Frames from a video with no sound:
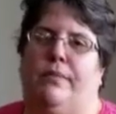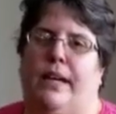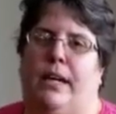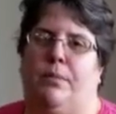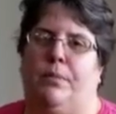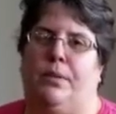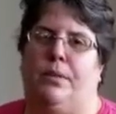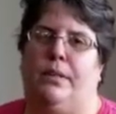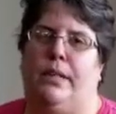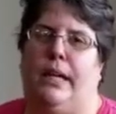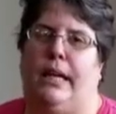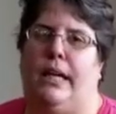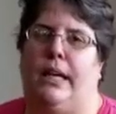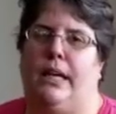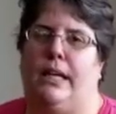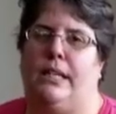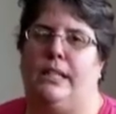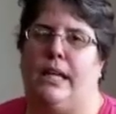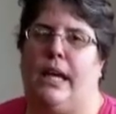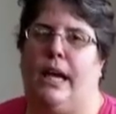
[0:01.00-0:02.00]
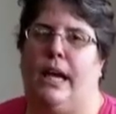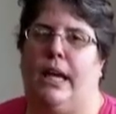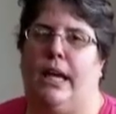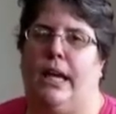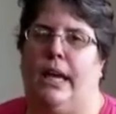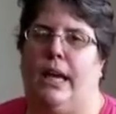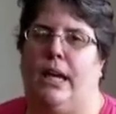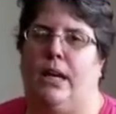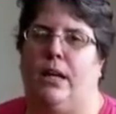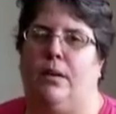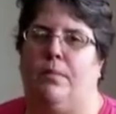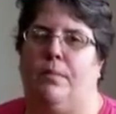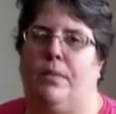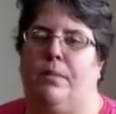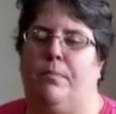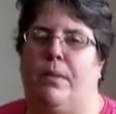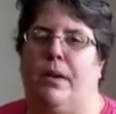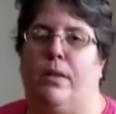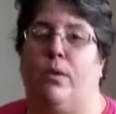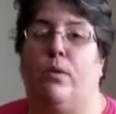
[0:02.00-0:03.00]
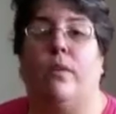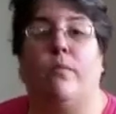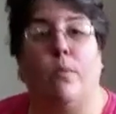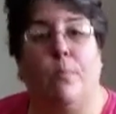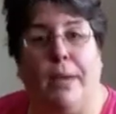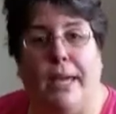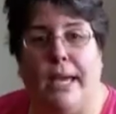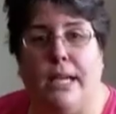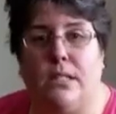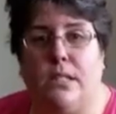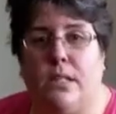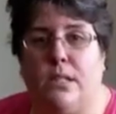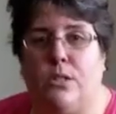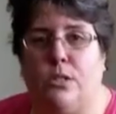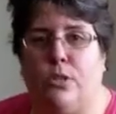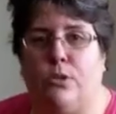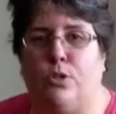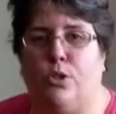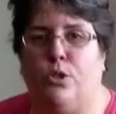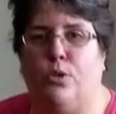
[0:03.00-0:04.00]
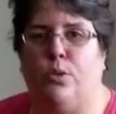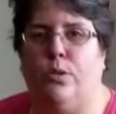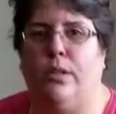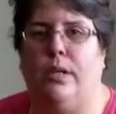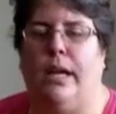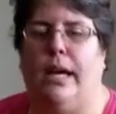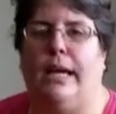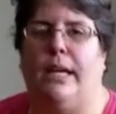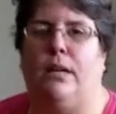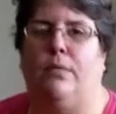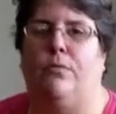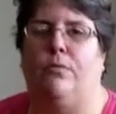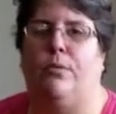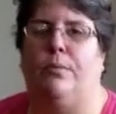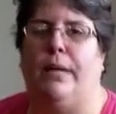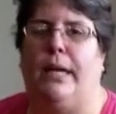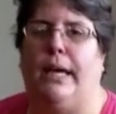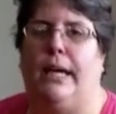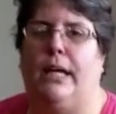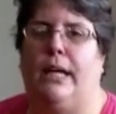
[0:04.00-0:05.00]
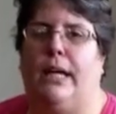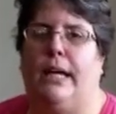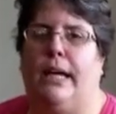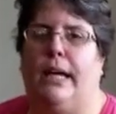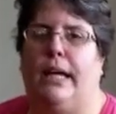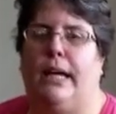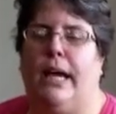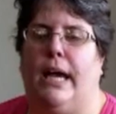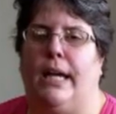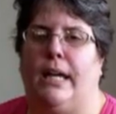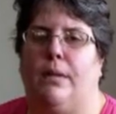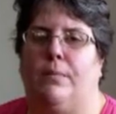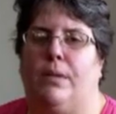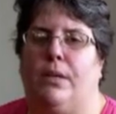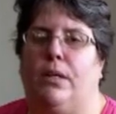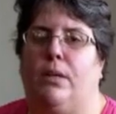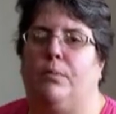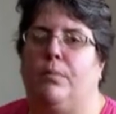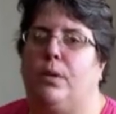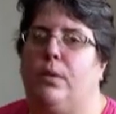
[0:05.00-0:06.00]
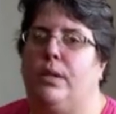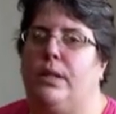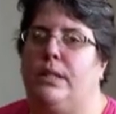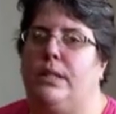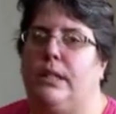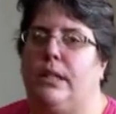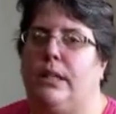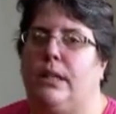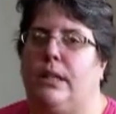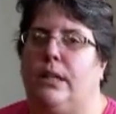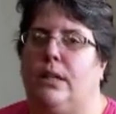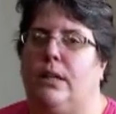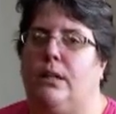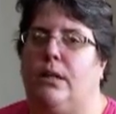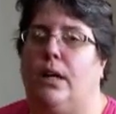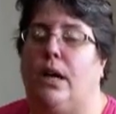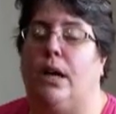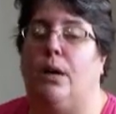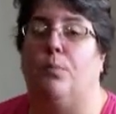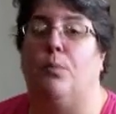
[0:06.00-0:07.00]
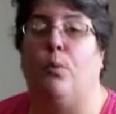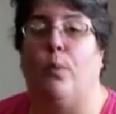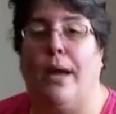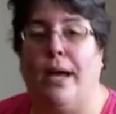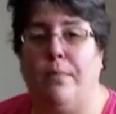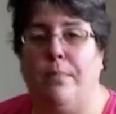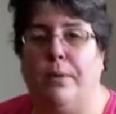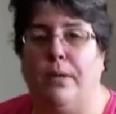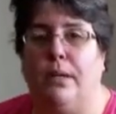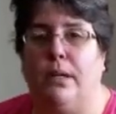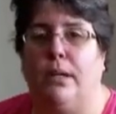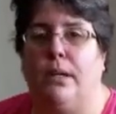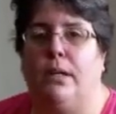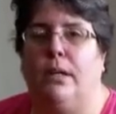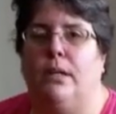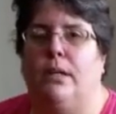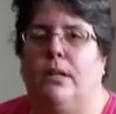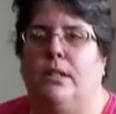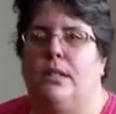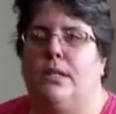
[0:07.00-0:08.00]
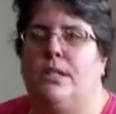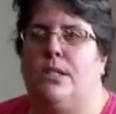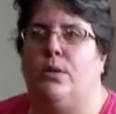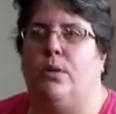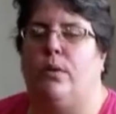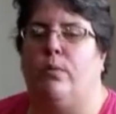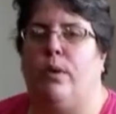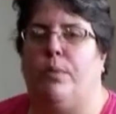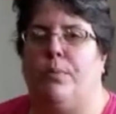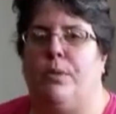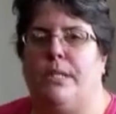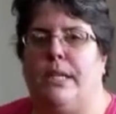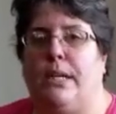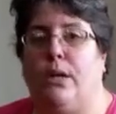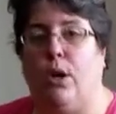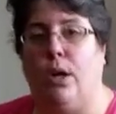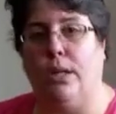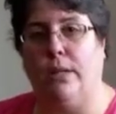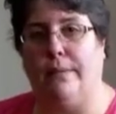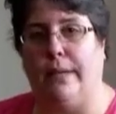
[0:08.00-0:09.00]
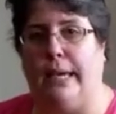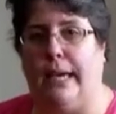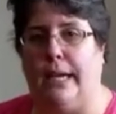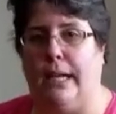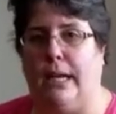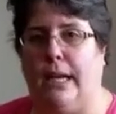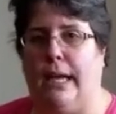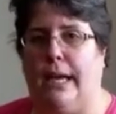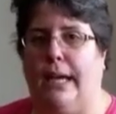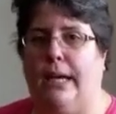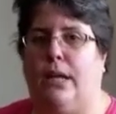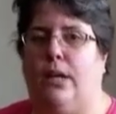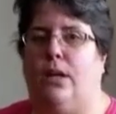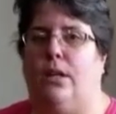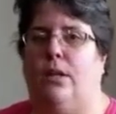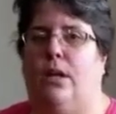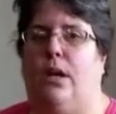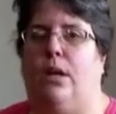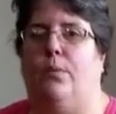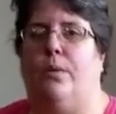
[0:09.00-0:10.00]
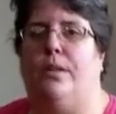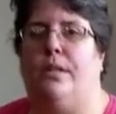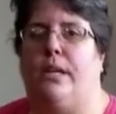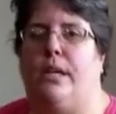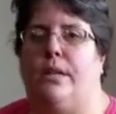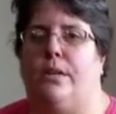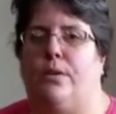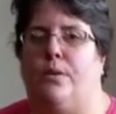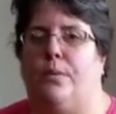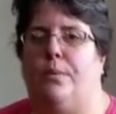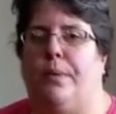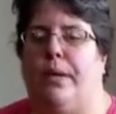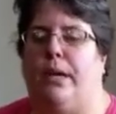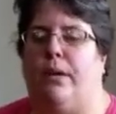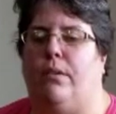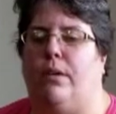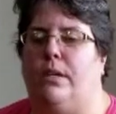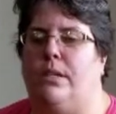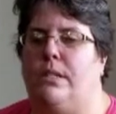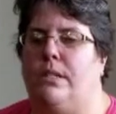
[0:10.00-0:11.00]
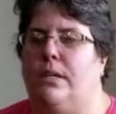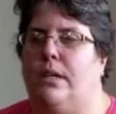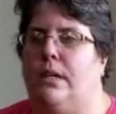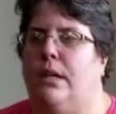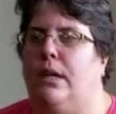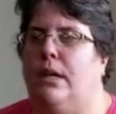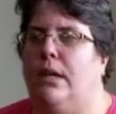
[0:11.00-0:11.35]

Fabel, and I am the mother of a past Head Start student. I am from Cadillac. I am the community um, rep, so I represent all of Cadillac along with the other parents.